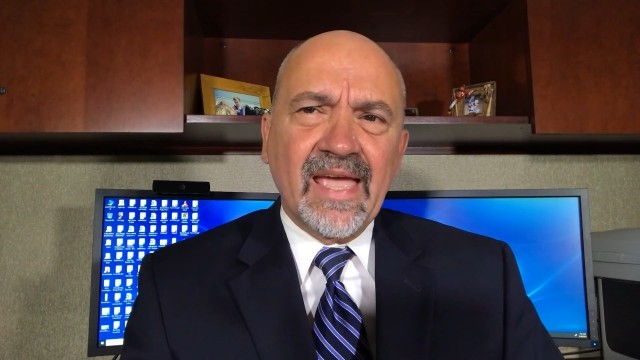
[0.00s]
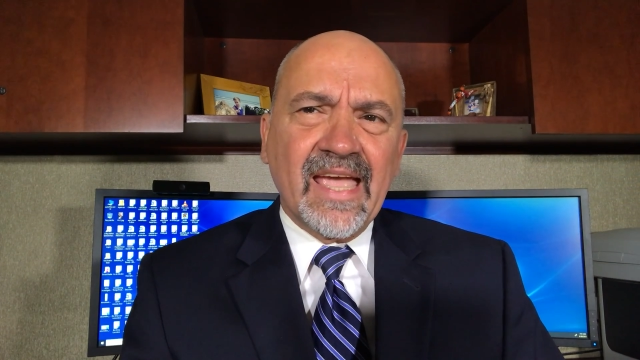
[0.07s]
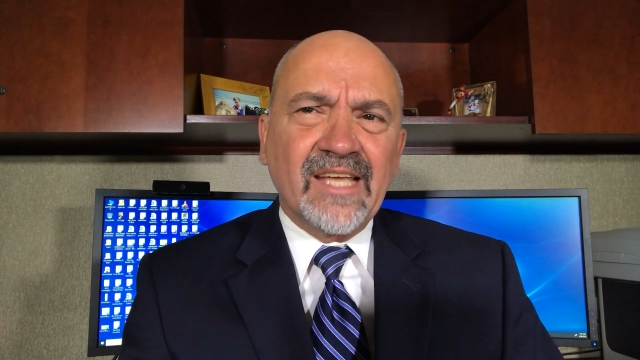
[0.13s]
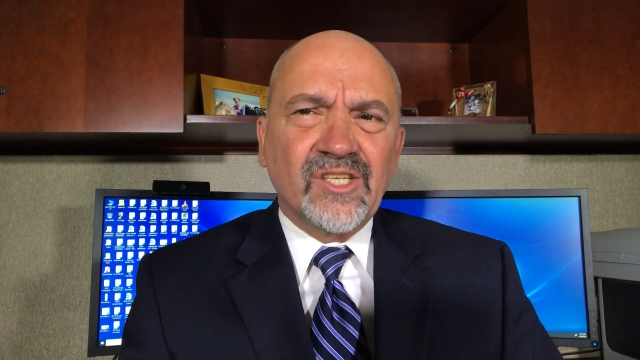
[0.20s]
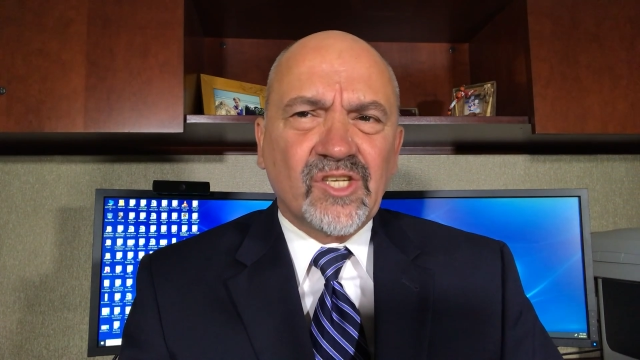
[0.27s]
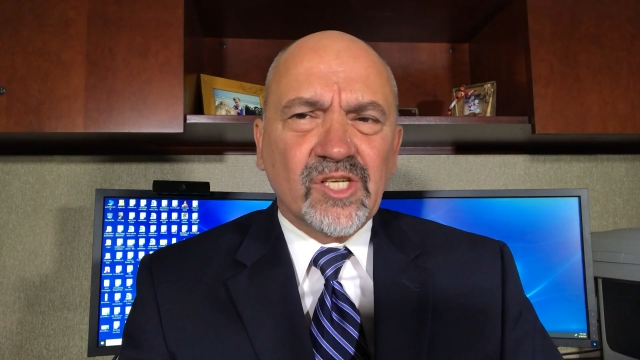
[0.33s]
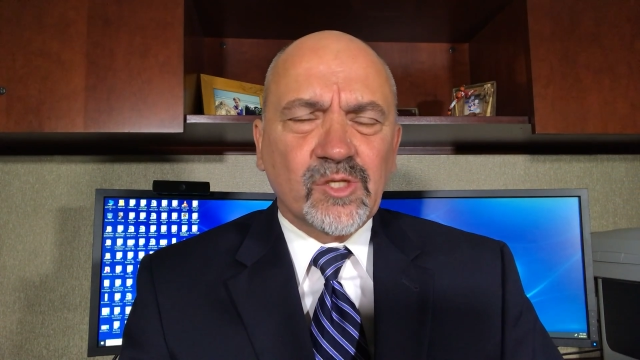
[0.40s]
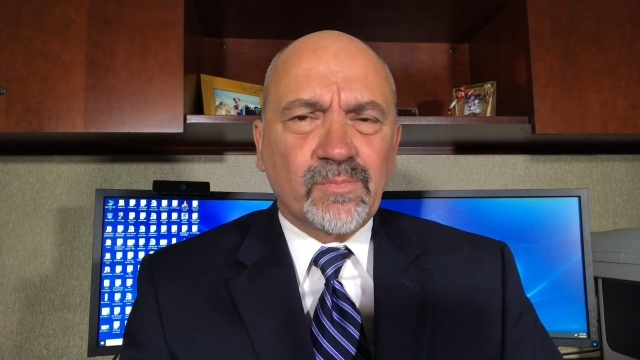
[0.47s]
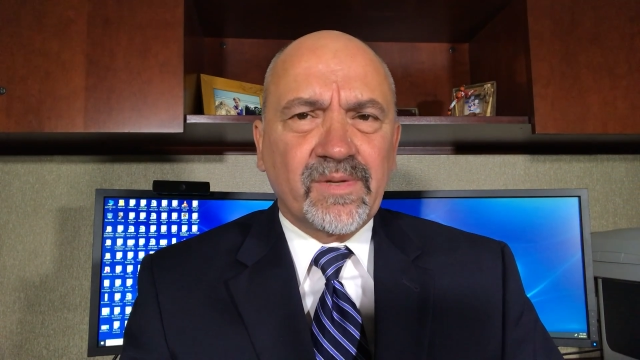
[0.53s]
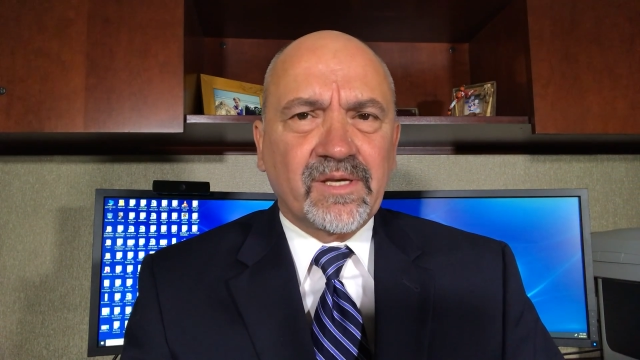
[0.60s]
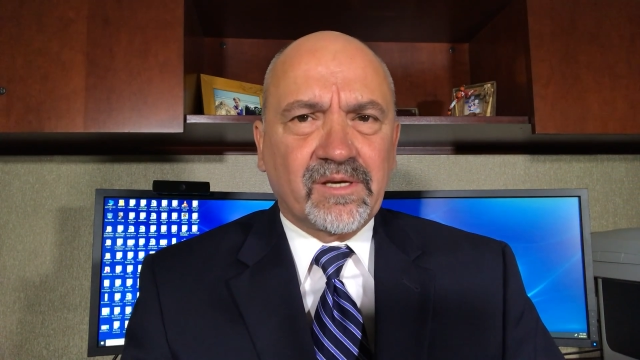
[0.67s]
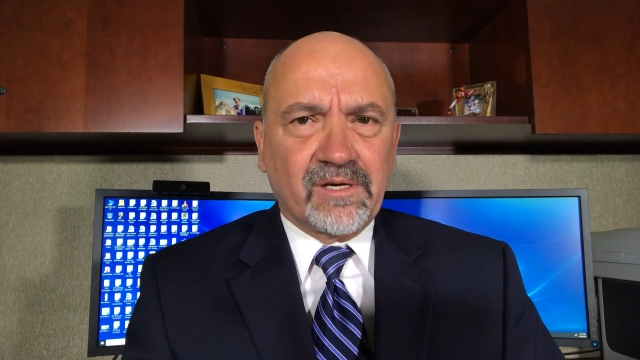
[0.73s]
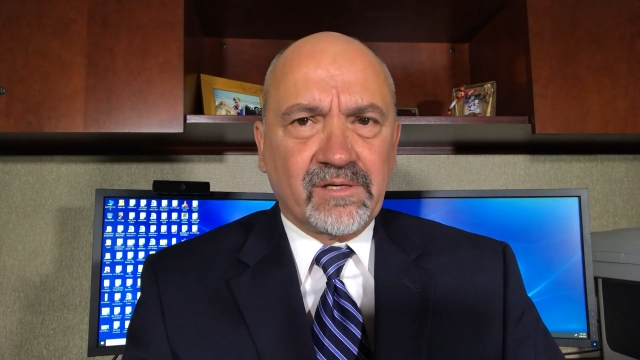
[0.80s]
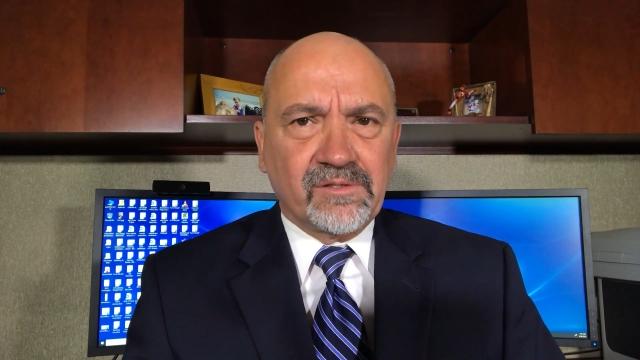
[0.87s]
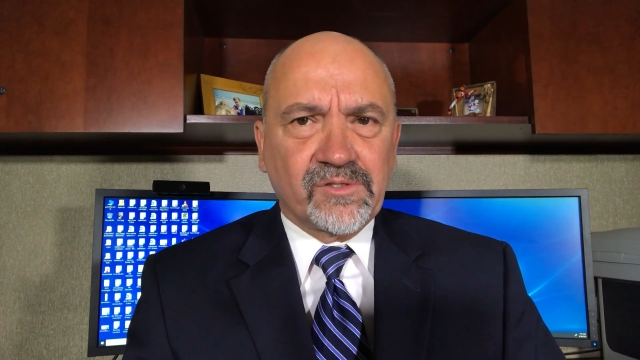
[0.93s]
And just
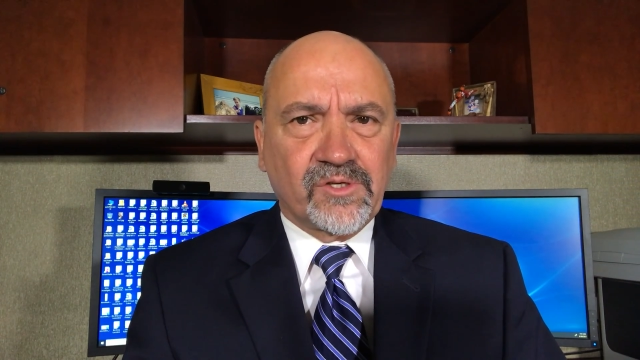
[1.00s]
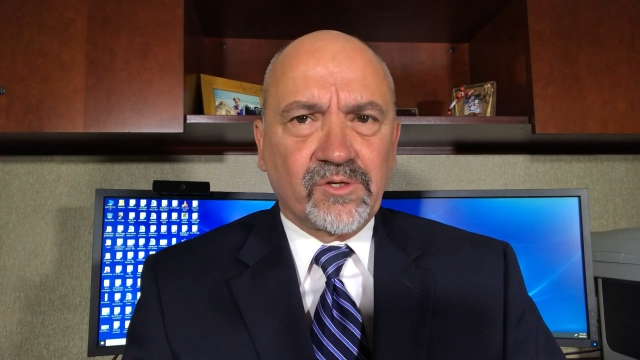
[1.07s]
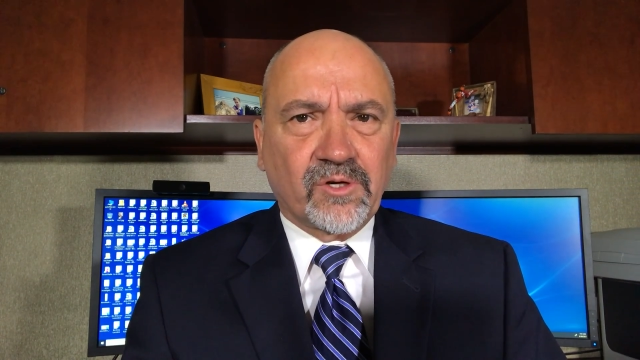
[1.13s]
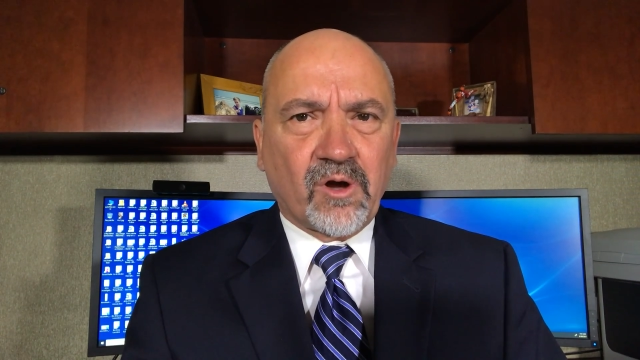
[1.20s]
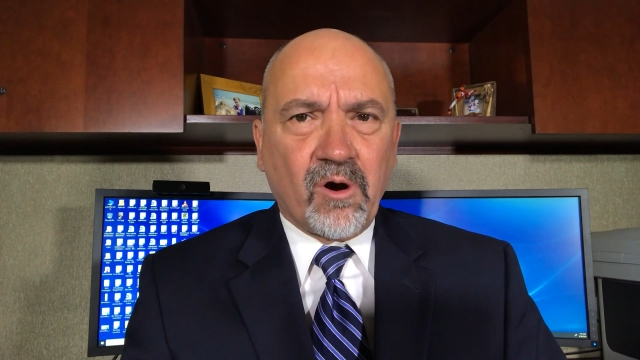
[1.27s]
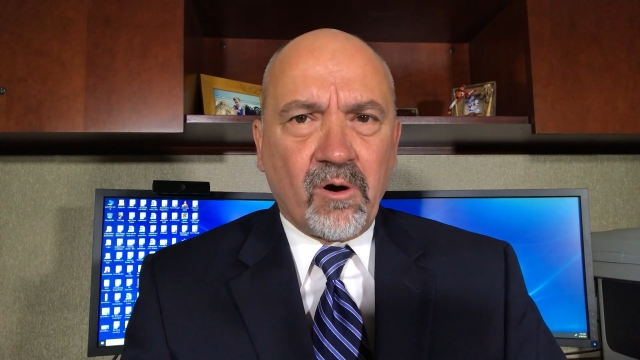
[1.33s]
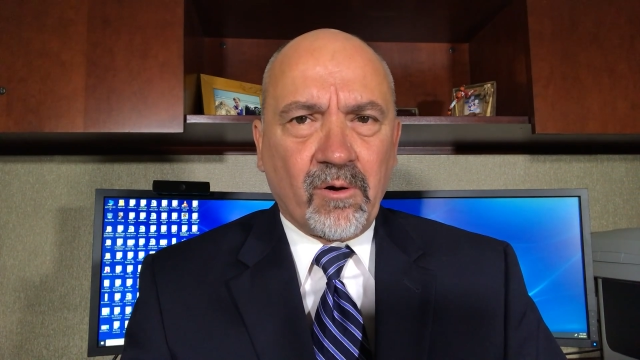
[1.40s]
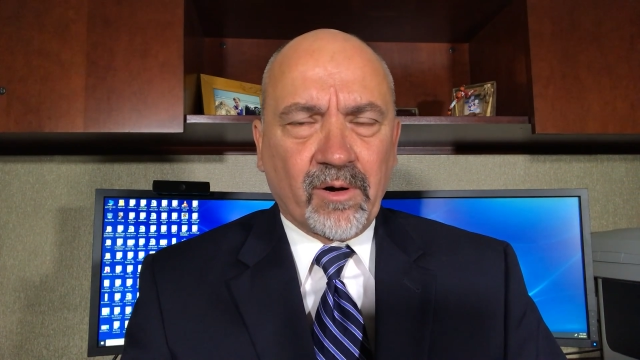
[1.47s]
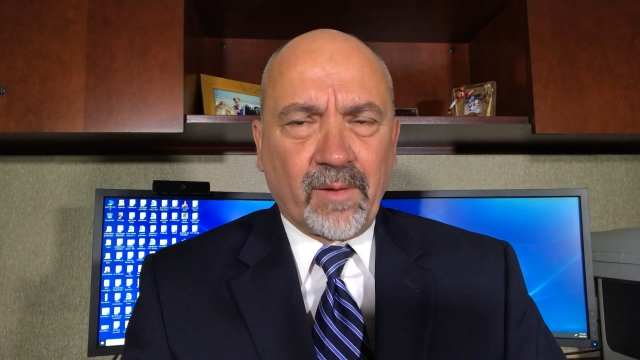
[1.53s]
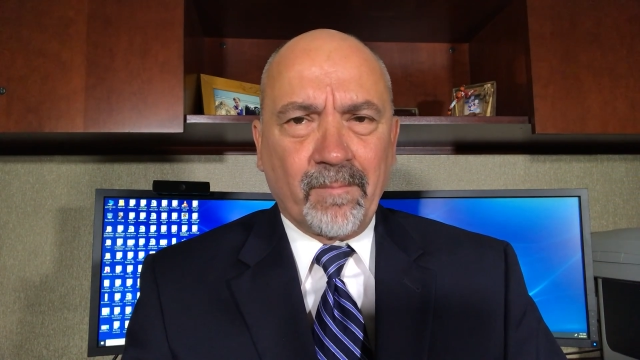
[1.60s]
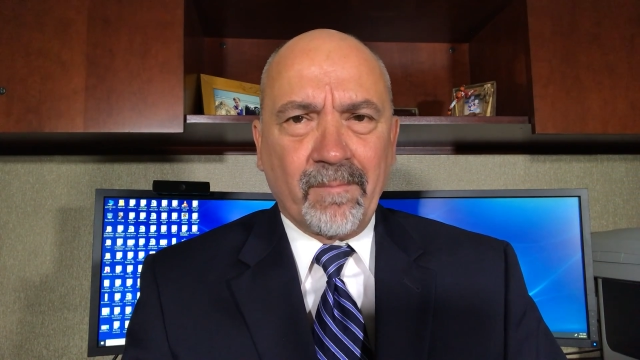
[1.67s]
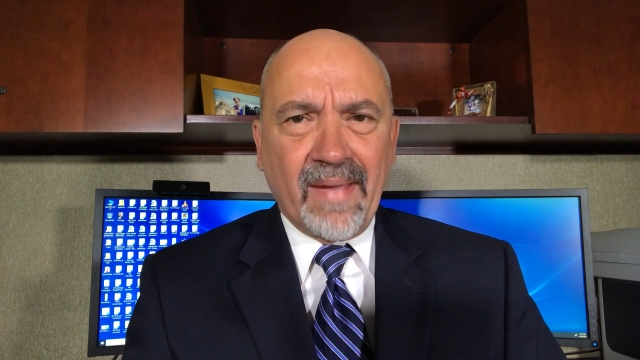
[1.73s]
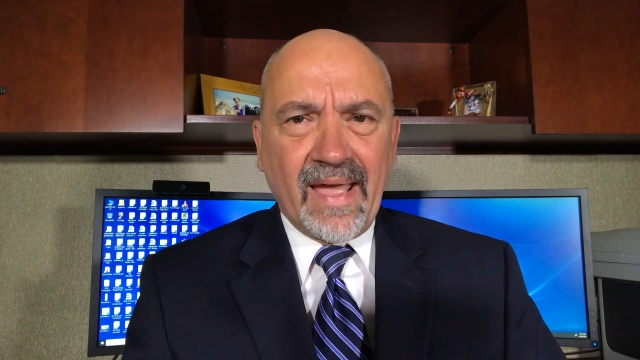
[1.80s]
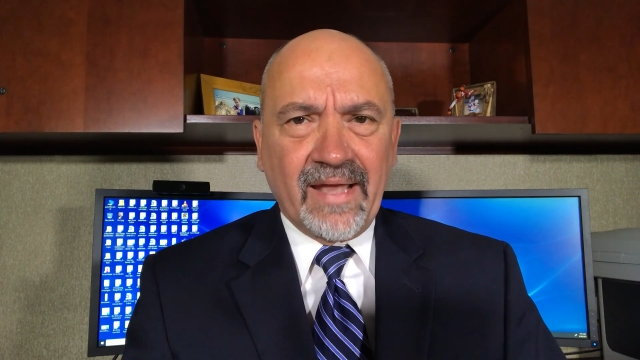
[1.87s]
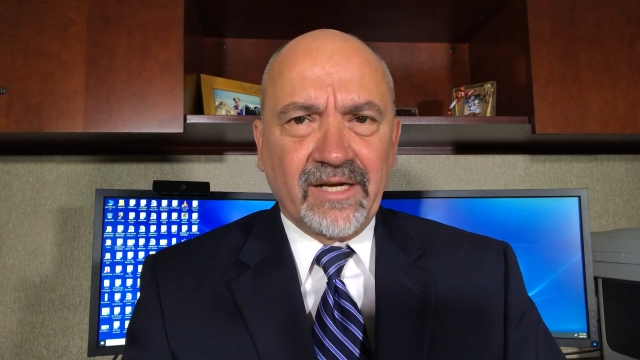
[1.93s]
because you're called a
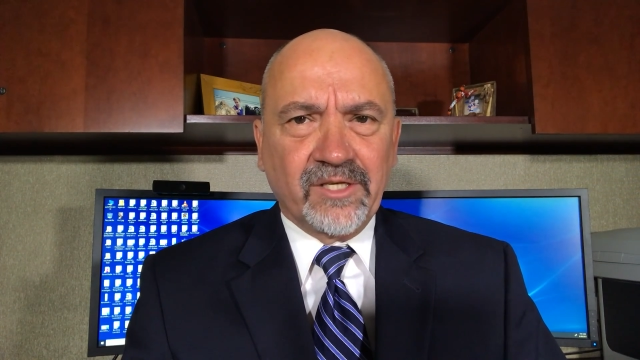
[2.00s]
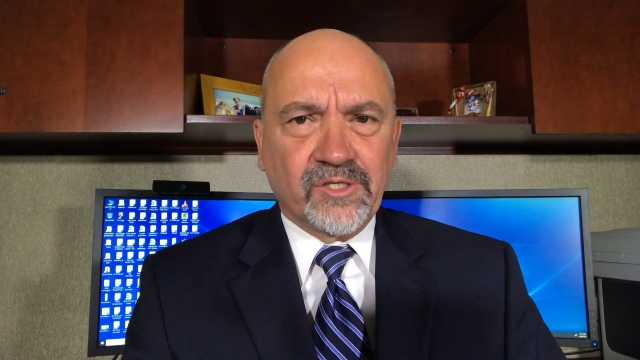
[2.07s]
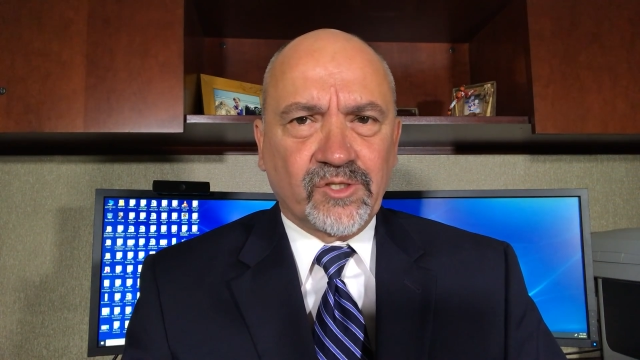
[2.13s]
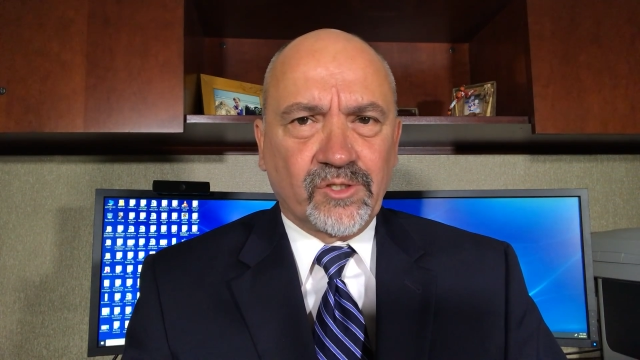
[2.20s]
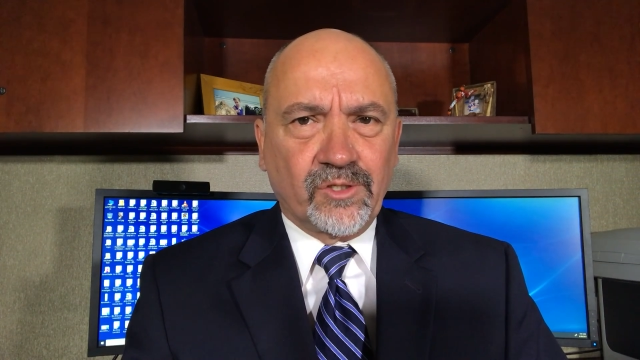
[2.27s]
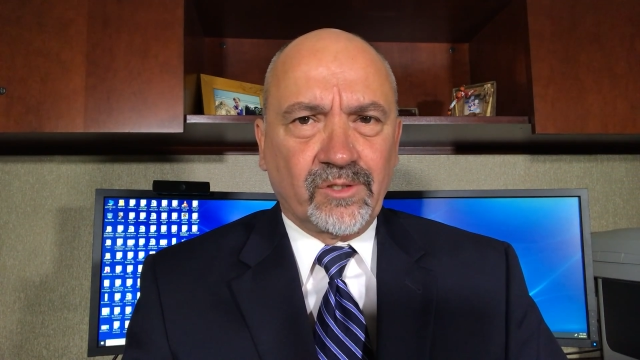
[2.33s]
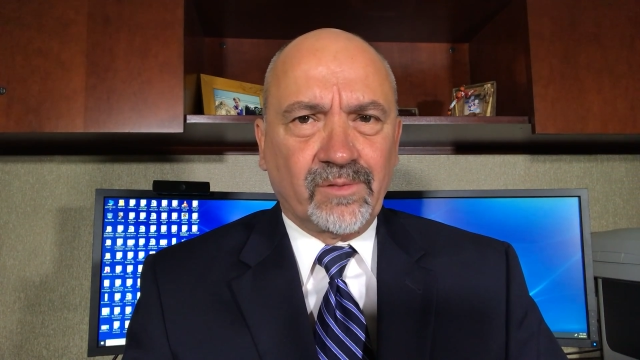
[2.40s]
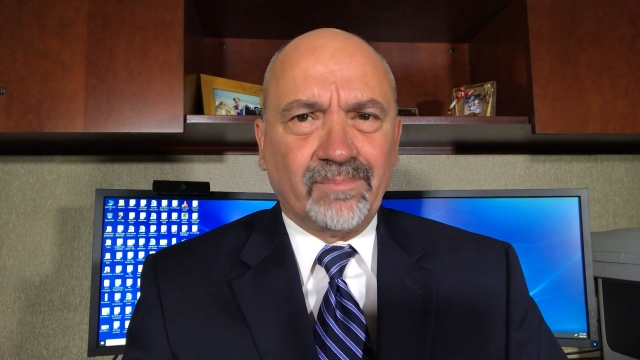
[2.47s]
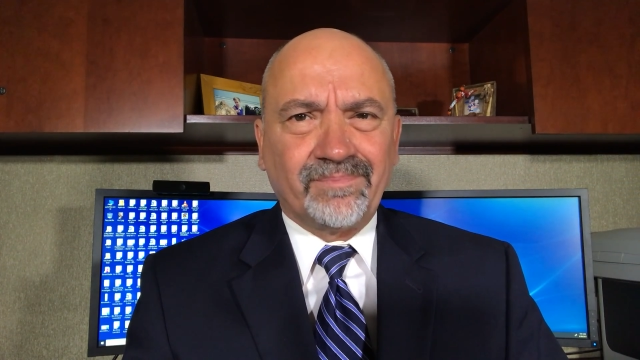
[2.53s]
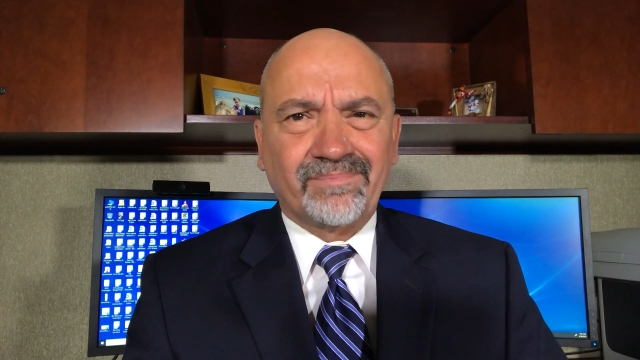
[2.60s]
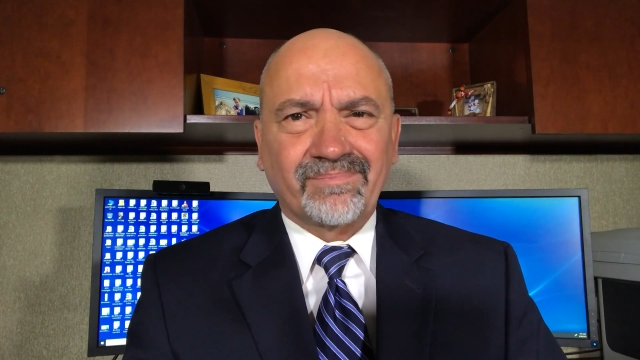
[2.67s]
manager